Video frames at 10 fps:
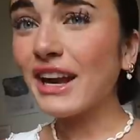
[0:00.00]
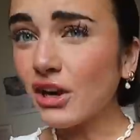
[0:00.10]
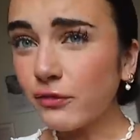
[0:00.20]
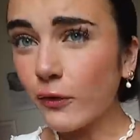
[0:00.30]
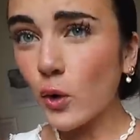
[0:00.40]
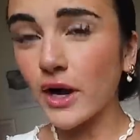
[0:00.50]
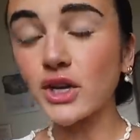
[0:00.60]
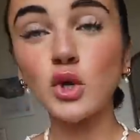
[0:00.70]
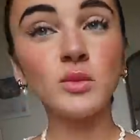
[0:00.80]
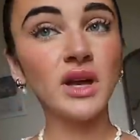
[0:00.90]
I got a 4.
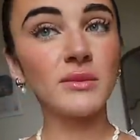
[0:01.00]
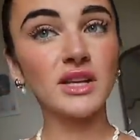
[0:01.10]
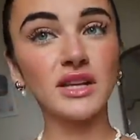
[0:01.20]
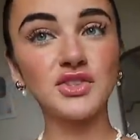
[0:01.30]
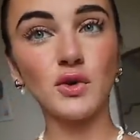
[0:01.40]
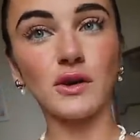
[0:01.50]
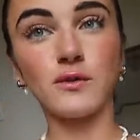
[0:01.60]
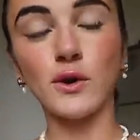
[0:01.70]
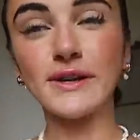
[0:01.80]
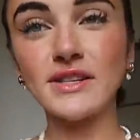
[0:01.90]
And normally I'm a 2 or
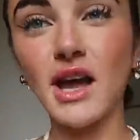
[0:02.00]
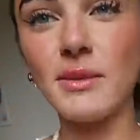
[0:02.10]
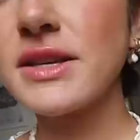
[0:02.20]
4 on top.